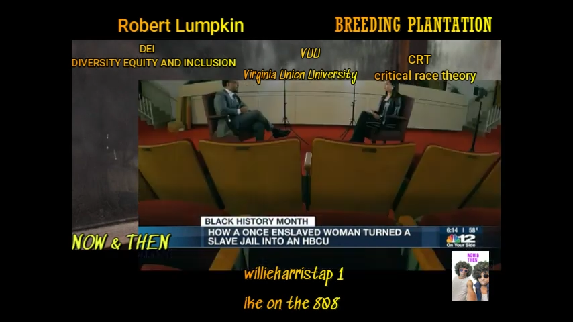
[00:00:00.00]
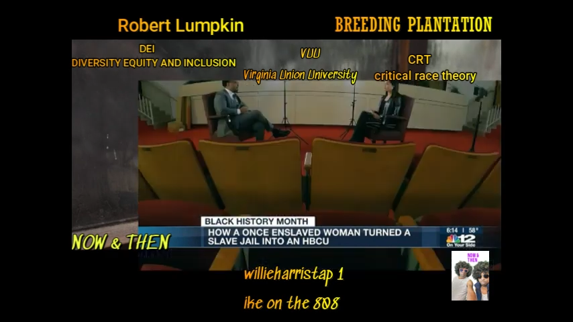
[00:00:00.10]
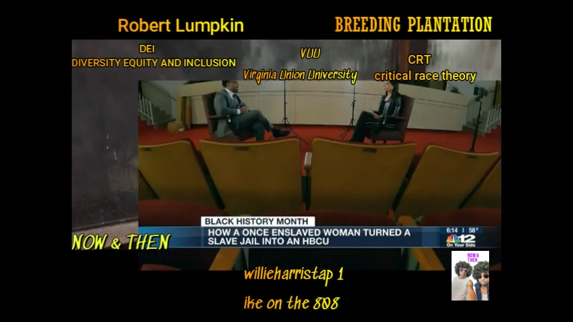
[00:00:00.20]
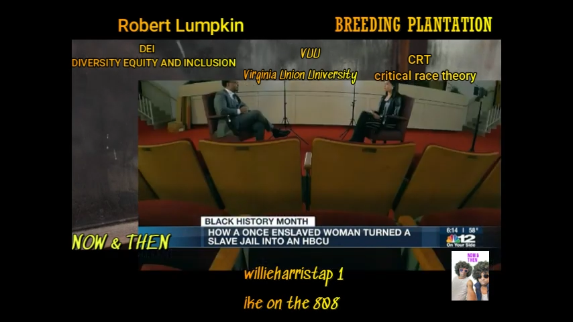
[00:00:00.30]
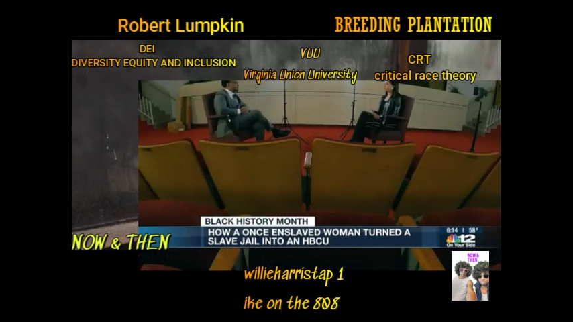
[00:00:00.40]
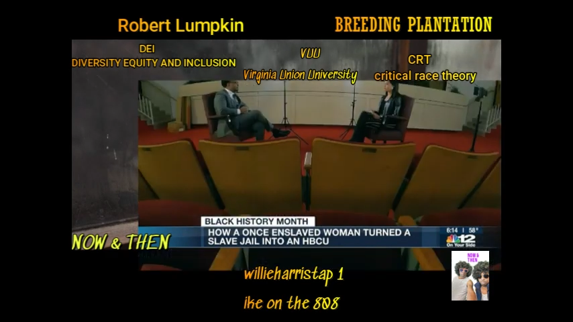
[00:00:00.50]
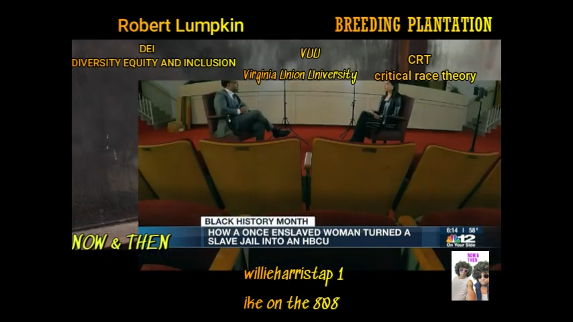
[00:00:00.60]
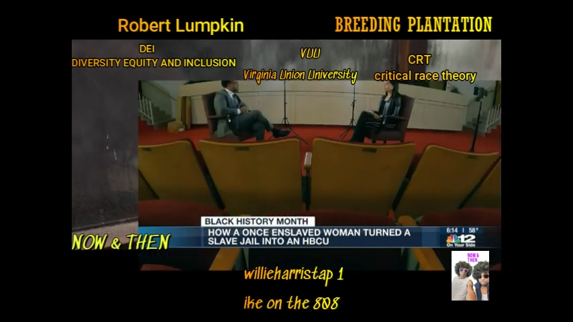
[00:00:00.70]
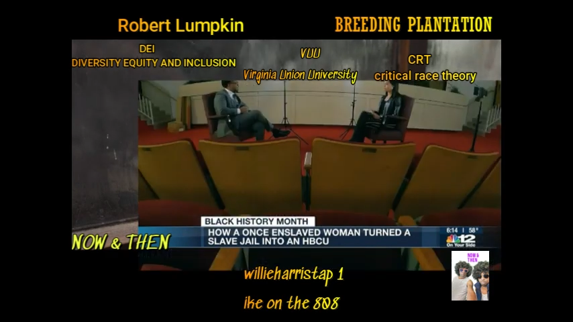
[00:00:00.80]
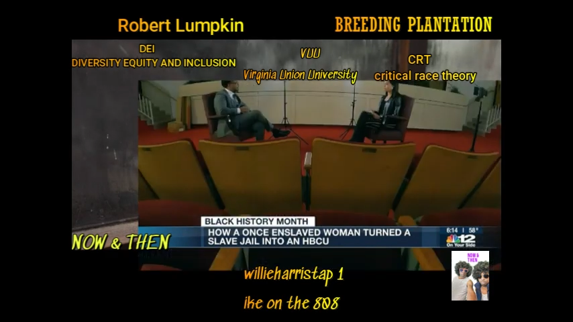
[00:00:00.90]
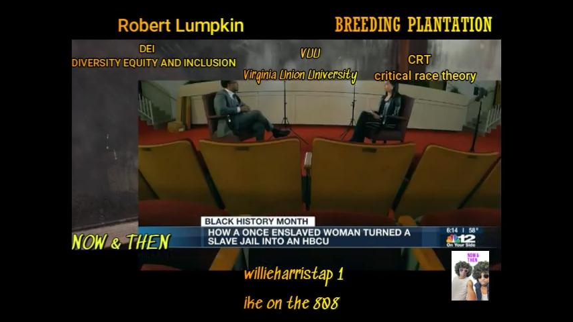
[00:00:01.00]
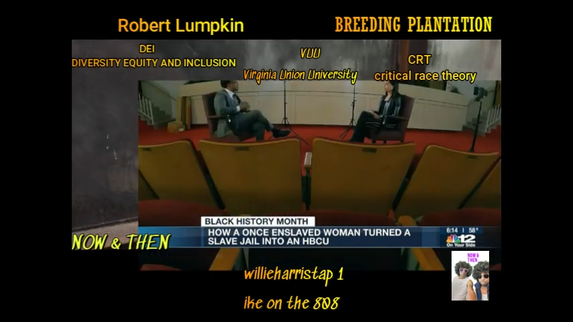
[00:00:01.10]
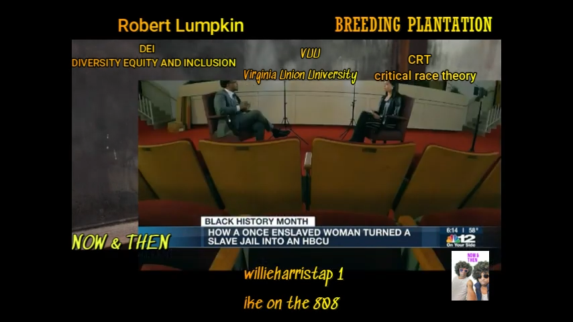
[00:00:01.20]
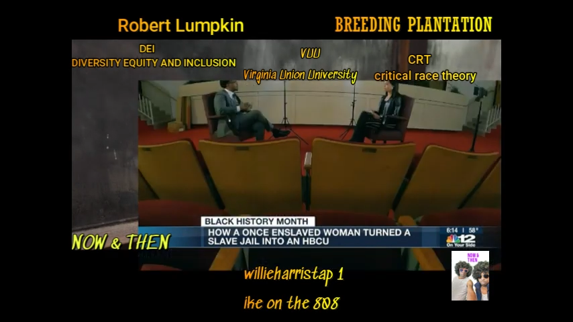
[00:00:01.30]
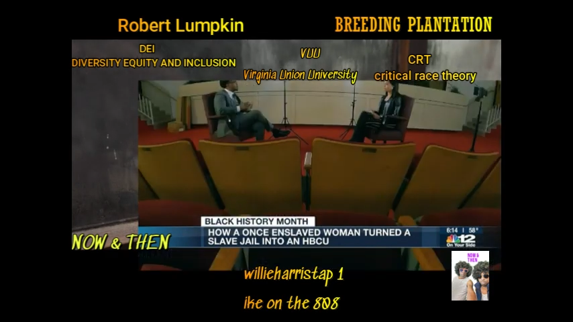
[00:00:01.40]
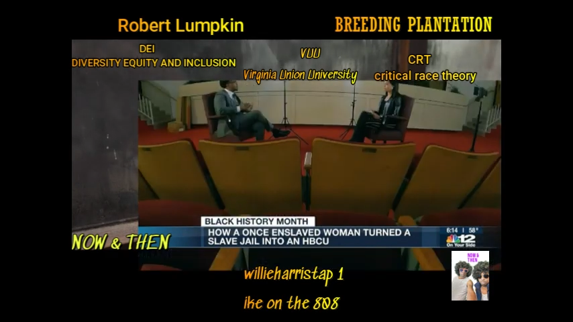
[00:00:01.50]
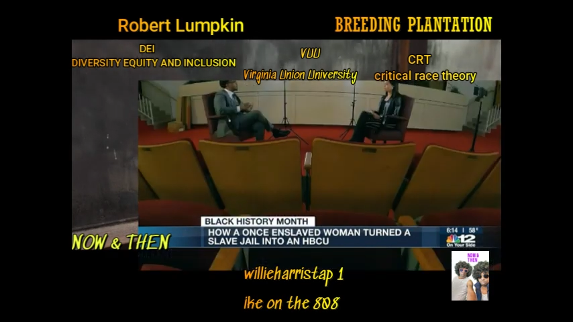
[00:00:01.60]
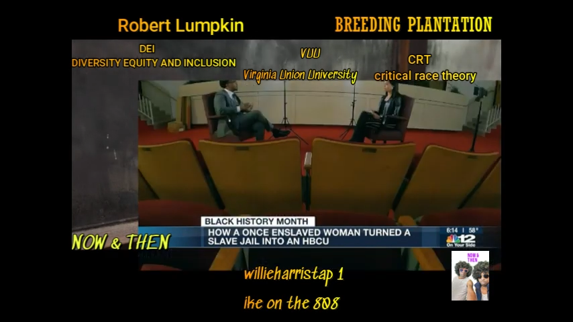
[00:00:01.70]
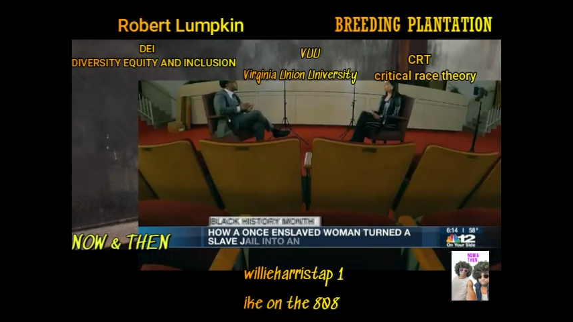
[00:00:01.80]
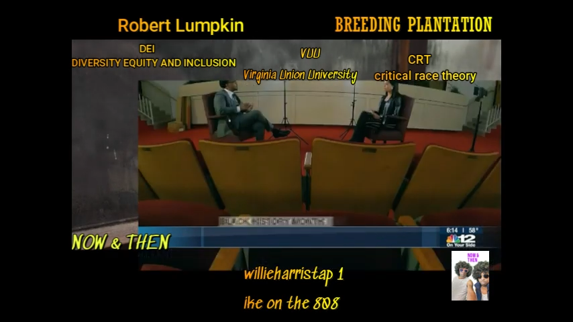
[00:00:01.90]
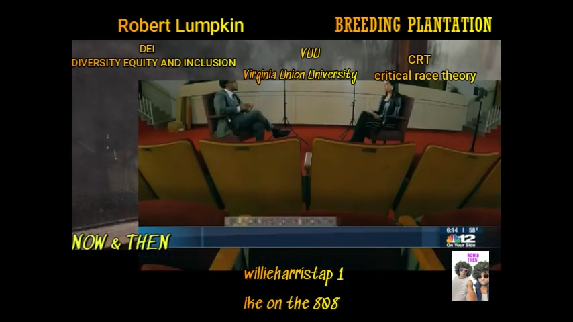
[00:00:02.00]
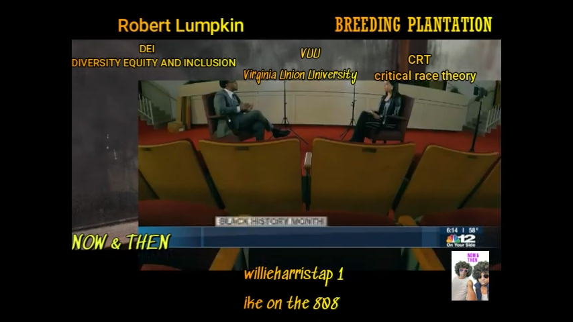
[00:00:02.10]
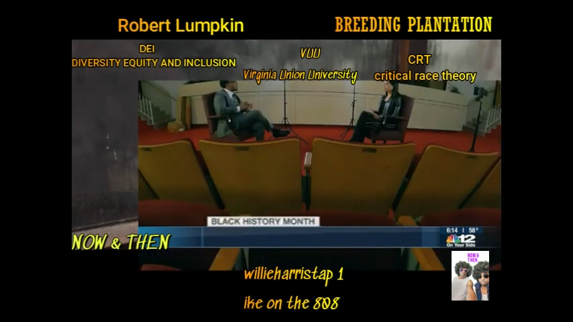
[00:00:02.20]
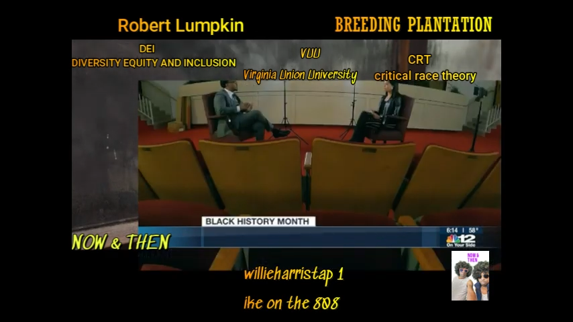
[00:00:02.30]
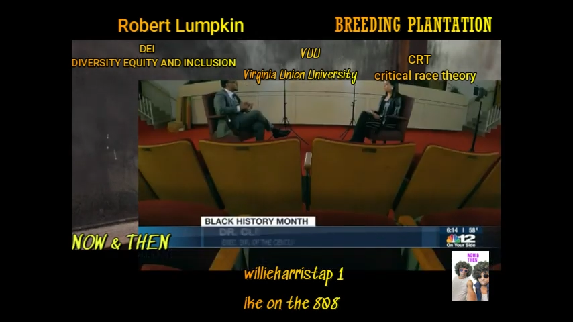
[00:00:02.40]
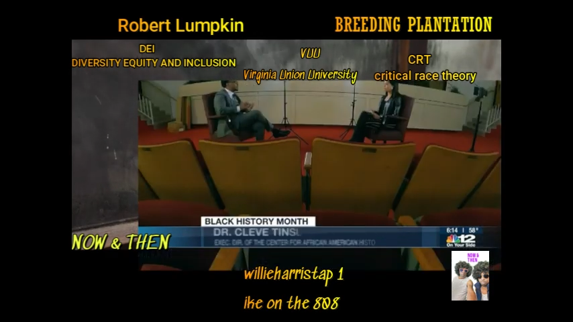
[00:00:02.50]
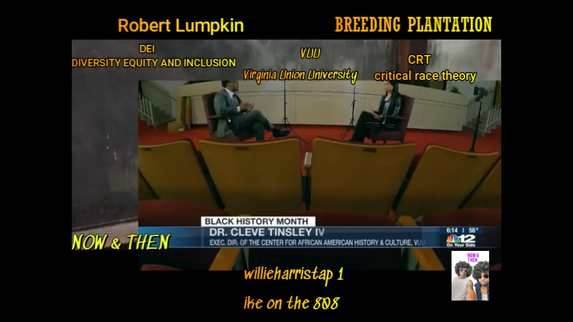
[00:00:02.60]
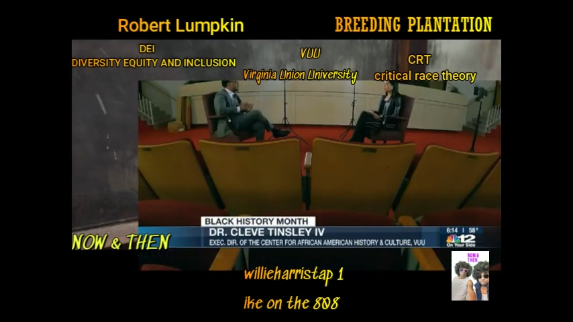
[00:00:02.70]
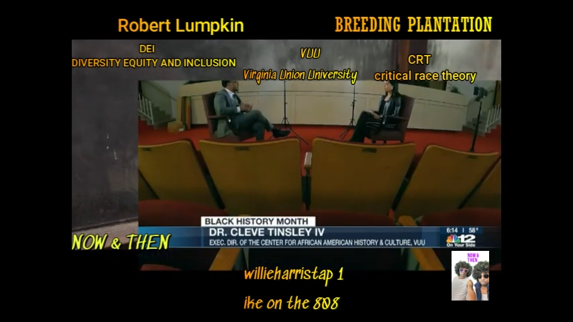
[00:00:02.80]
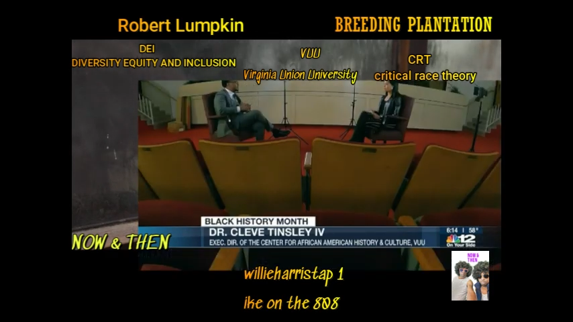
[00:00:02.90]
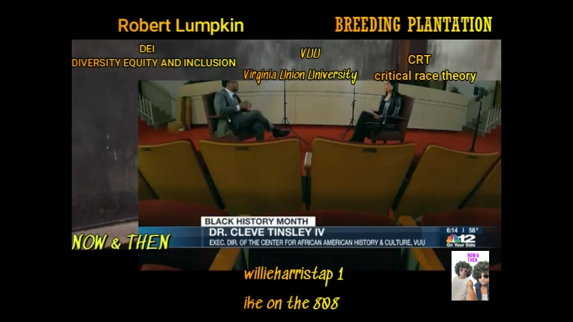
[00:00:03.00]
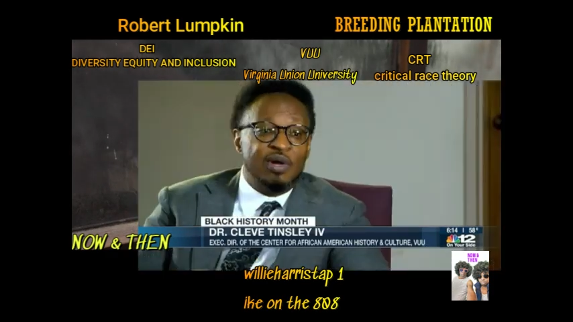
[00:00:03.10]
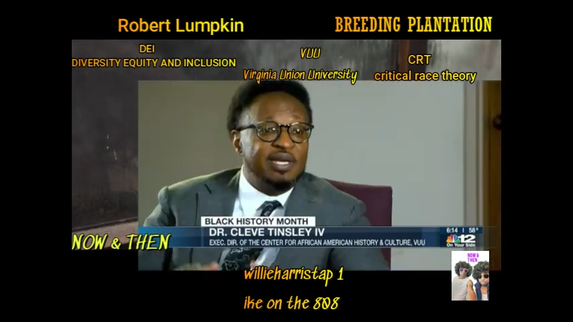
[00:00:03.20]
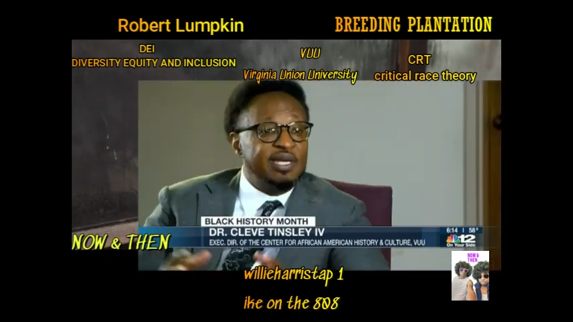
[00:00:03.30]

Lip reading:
[unreadable: no face in view]